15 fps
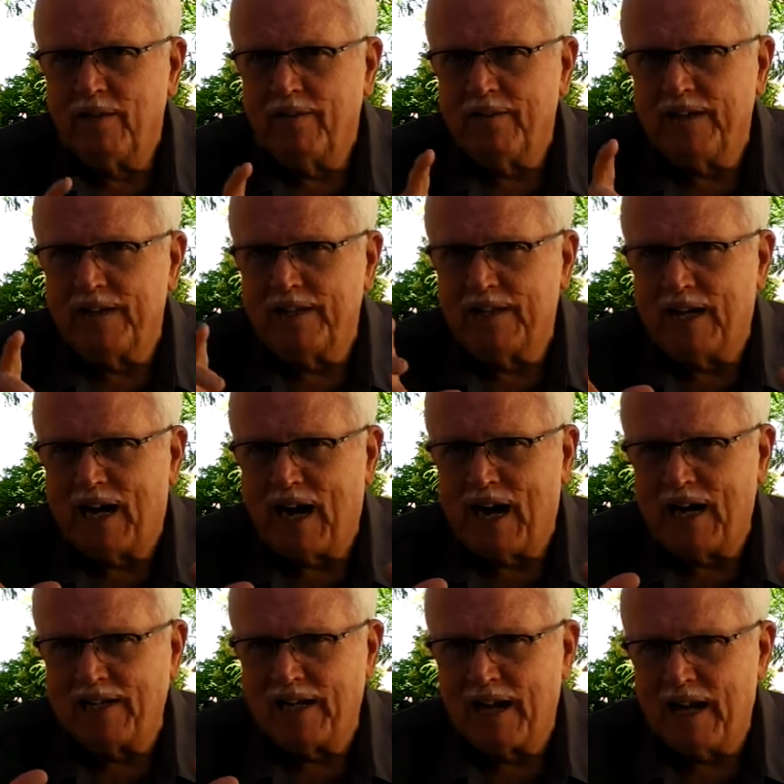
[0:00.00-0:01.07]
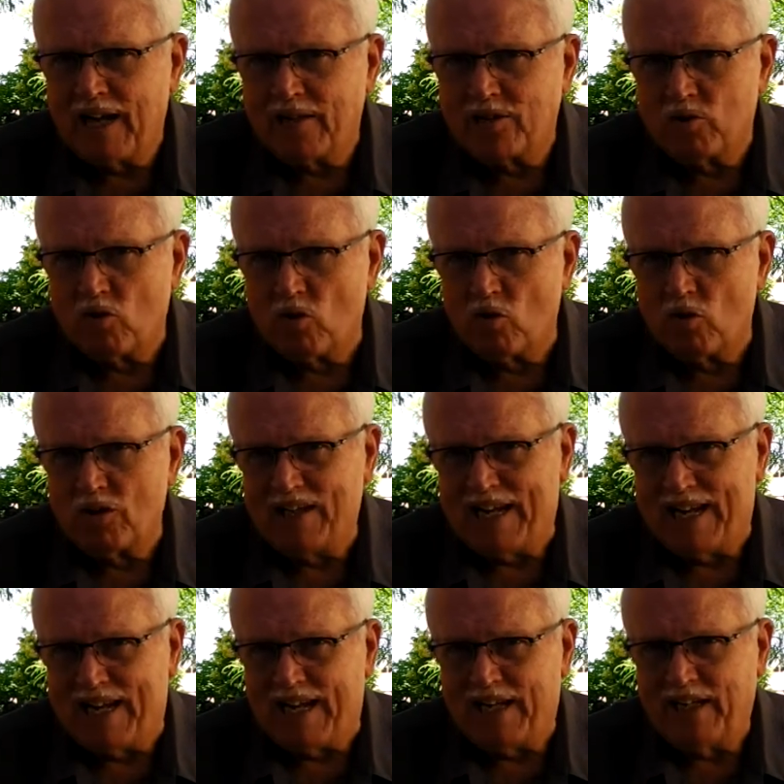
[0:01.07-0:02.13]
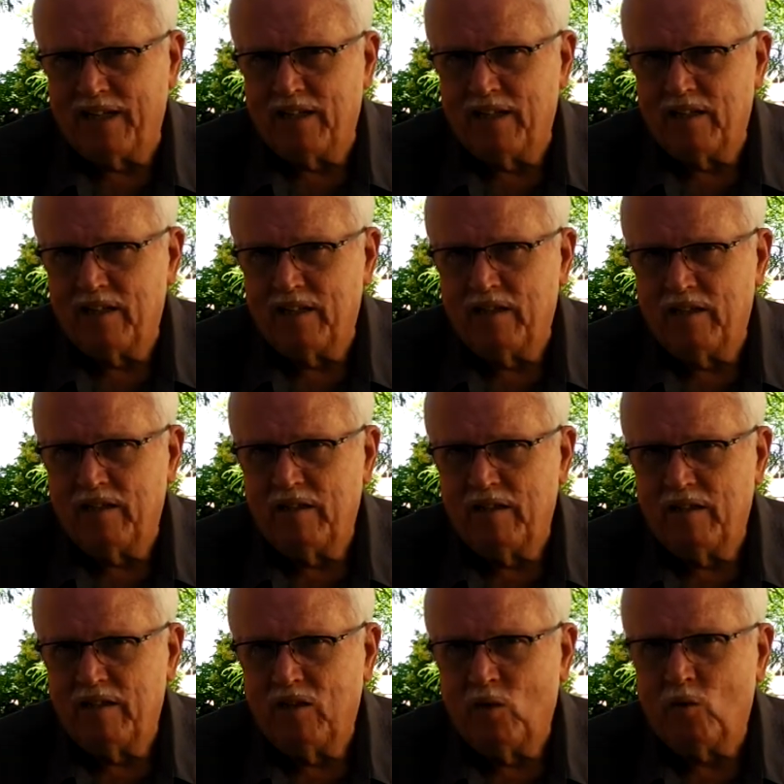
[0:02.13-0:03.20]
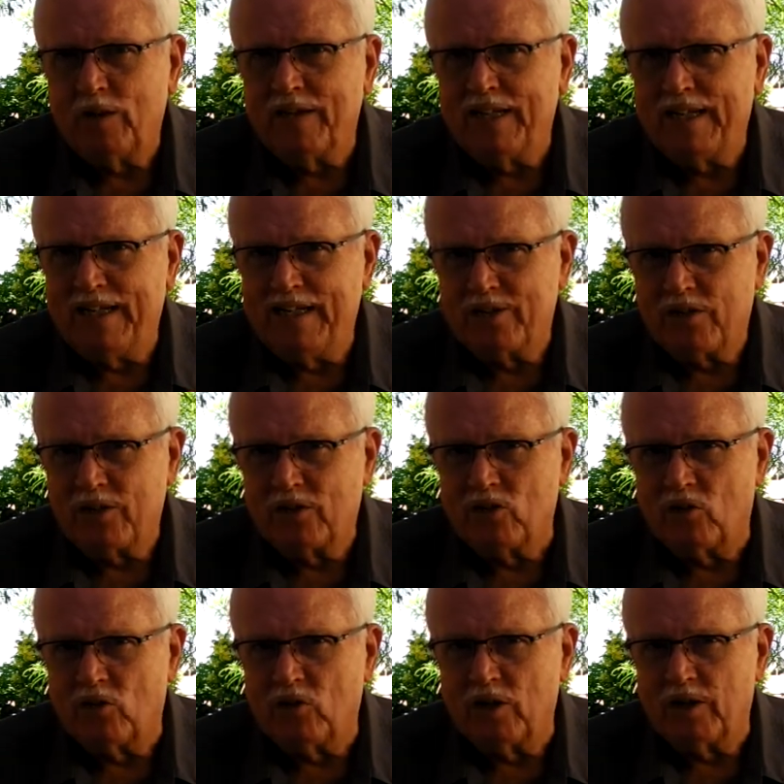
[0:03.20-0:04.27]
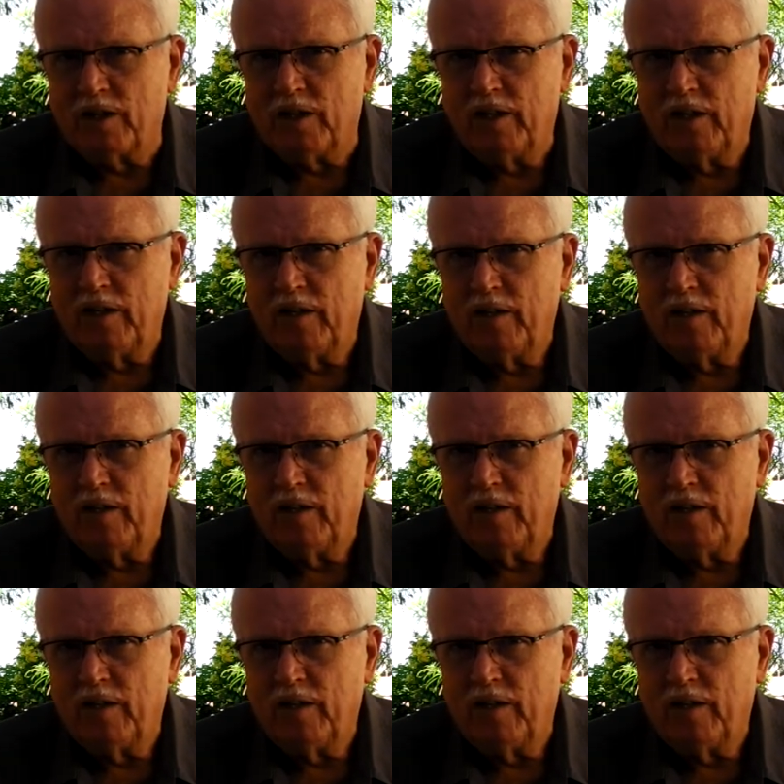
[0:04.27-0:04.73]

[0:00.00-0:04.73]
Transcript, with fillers: then God has ordained with his authority,